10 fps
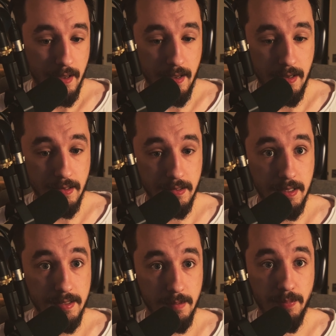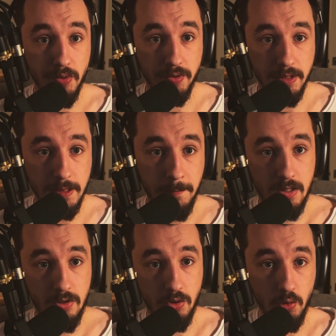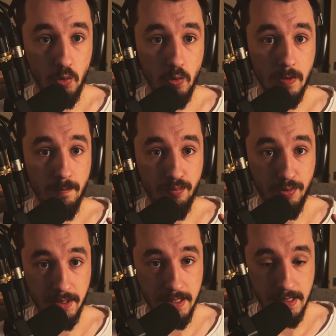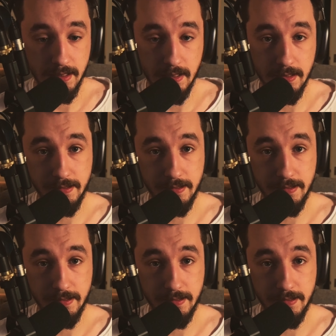and his ability to bring his ideas to